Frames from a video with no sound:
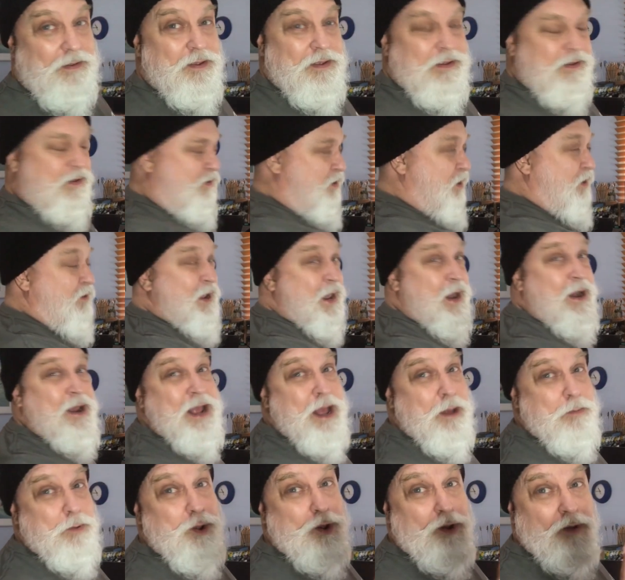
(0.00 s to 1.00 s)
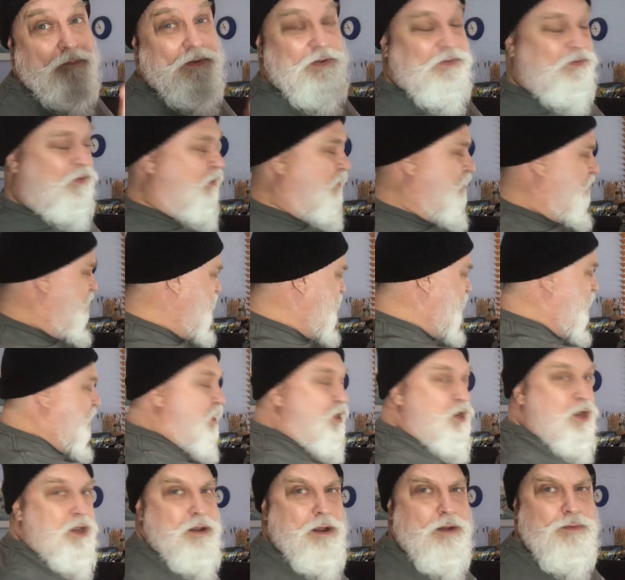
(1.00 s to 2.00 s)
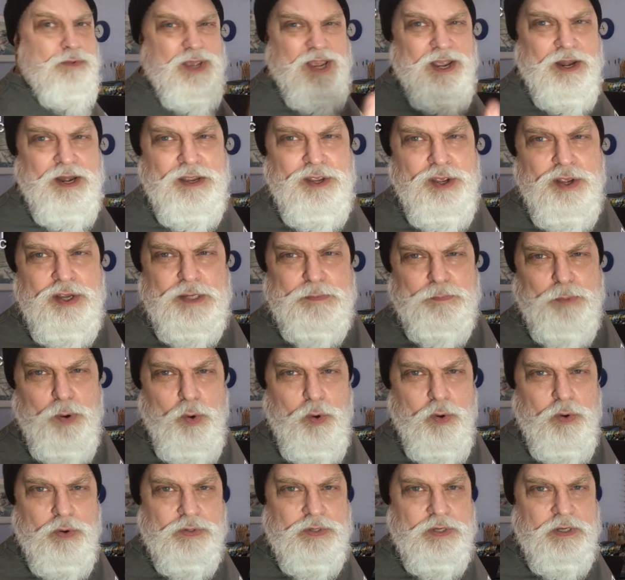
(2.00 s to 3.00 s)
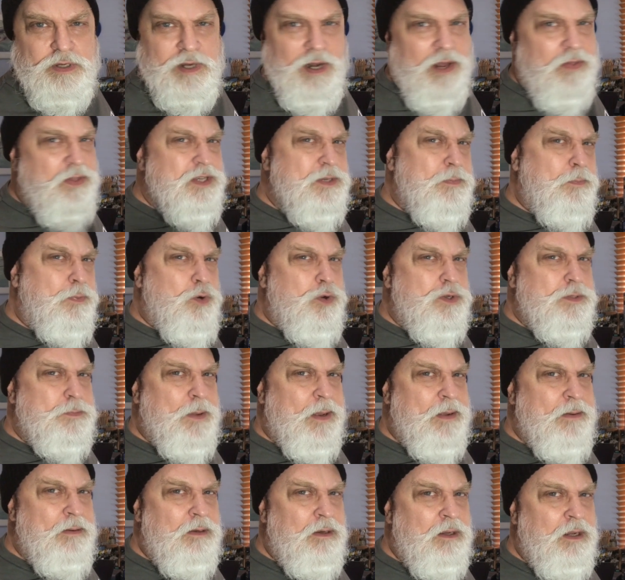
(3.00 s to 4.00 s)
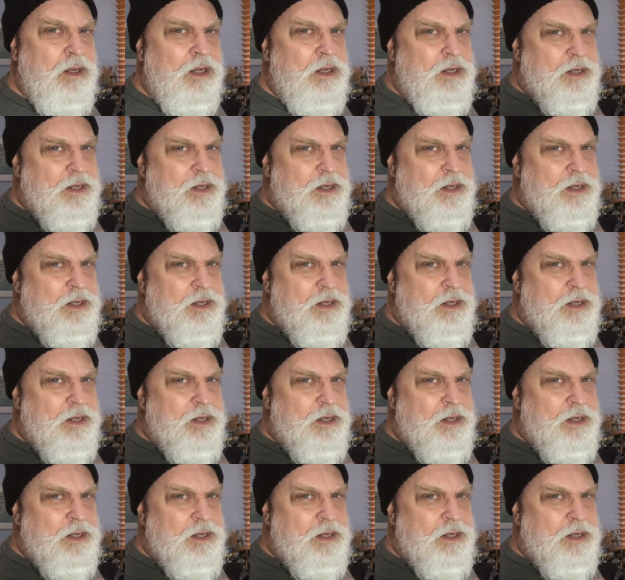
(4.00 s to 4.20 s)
you'll get a cup of coffee soon. Oh, you can use pause. You know there's a pause button?